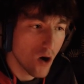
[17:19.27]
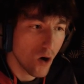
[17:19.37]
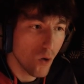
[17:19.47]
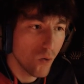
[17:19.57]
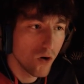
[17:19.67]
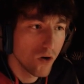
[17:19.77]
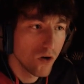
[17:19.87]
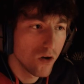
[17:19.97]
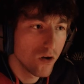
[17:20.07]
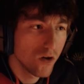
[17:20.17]
Oh,
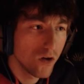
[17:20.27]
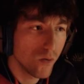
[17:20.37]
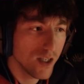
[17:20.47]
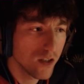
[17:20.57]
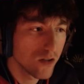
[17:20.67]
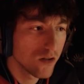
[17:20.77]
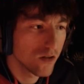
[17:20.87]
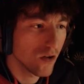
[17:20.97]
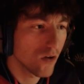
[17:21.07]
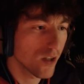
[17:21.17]
wait,
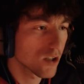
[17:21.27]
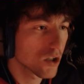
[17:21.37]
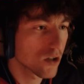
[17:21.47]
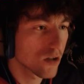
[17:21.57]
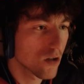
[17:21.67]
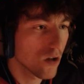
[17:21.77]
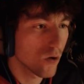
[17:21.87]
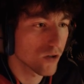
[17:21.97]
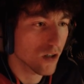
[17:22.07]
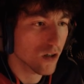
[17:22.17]
no, that's just
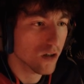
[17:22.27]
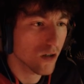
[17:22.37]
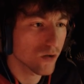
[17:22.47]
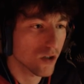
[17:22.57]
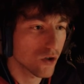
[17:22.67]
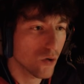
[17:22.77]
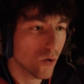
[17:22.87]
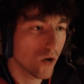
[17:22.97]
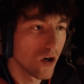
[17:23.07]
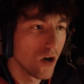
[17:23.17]
closed. I thought that was a
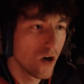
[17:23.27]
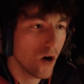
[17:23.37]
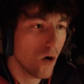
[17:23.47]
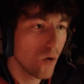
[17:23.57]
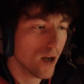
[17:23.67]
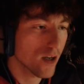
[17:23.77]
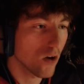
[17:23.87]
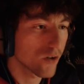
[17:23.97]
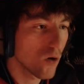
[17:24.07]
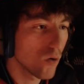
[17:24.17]
door. Oh my
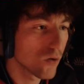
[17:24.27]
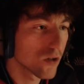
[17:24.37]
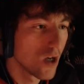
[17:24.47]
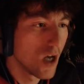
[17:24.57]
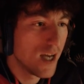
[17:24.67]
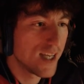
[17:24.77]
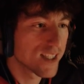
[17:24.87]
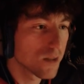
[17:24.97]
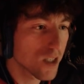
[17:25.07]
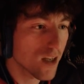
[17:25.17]
god, don't. It
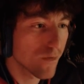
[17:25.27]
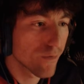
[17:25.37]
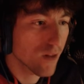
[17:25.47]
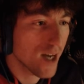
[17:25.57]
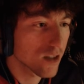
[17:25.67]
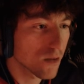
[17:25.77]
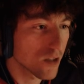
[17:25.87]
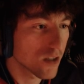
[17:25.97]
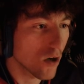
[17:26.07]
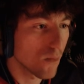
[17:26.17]
seems like if you flash them,
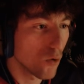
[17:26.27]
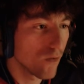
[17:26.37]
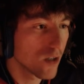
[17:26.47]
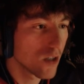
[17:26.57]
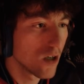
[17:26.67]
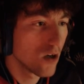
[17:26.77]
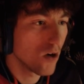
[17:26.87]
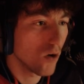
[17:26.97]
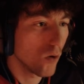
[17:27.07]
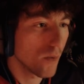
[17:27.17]
they start moving.
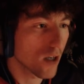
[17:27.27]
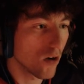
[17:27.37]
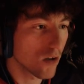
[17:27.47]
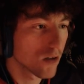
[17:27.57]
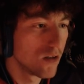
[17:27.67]
Oh my god.